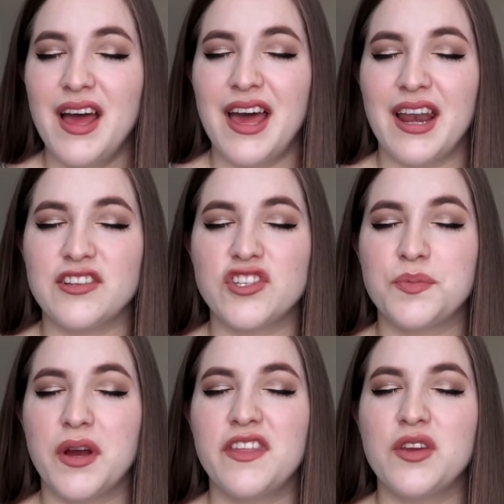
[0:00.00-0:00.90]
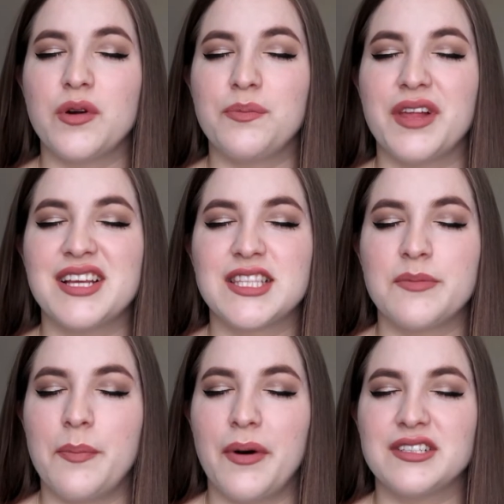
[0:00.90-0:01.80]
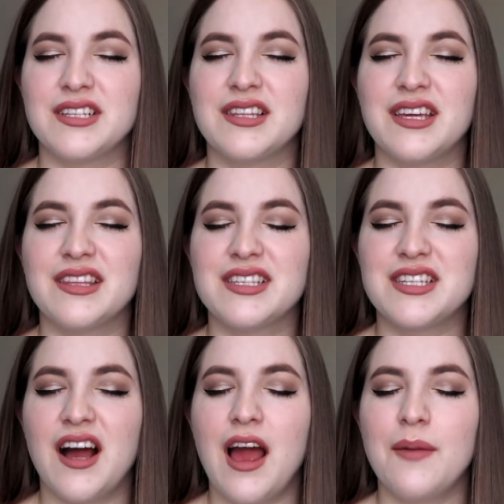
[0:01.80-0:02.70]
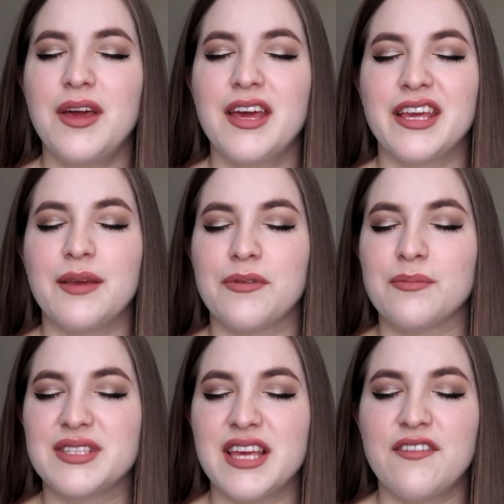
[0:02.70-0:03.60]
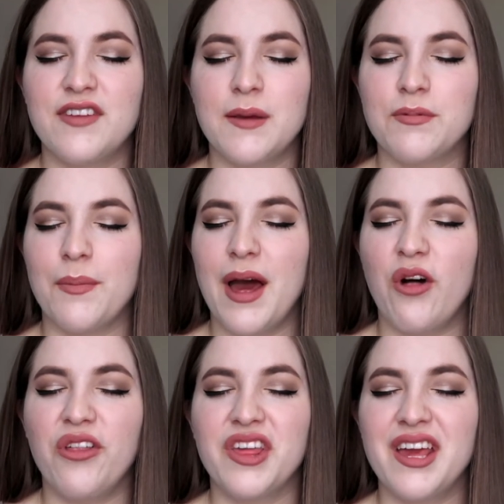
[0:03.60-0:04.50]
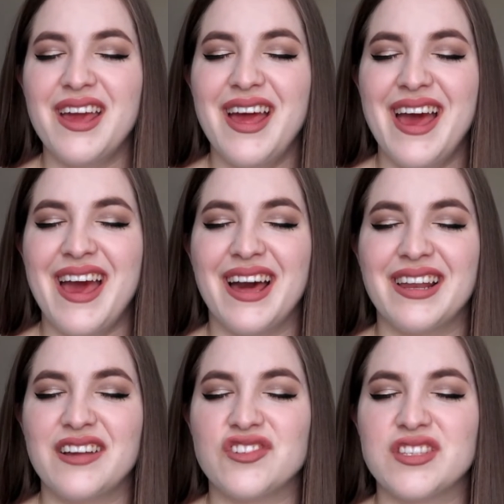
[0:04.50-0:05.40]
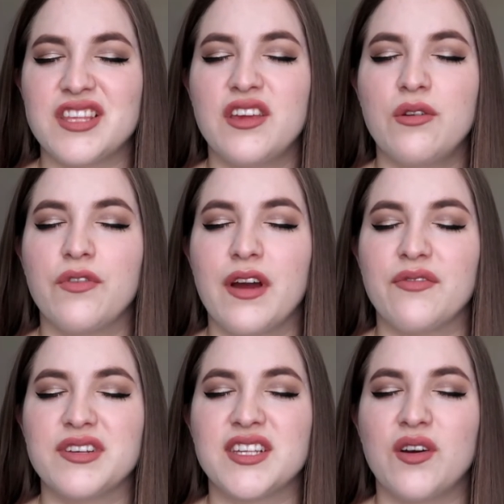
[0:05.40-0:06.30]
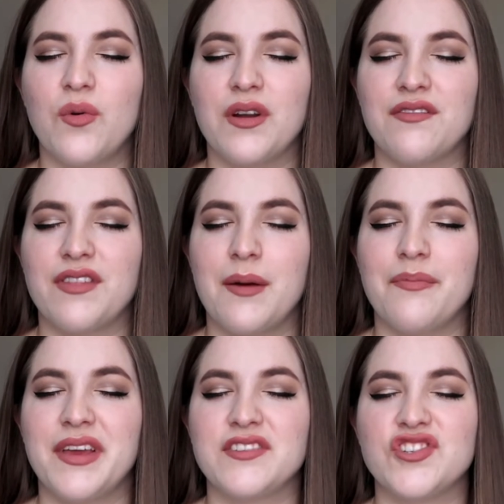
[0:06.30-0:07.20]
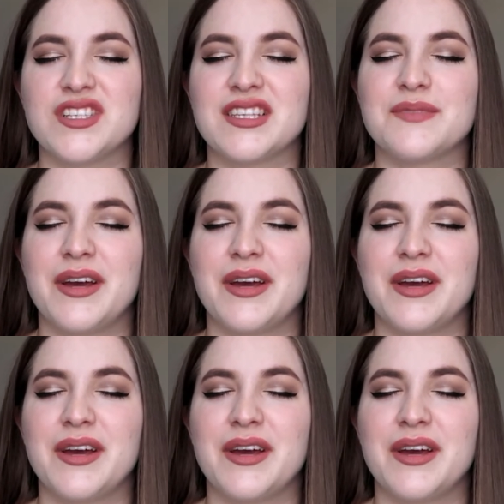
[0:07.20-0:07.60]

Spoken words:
And I just pray that you would bless them abundantly in this time, keep them safe, keep them healthy, and I just thank you for every single one of them. In Jesus'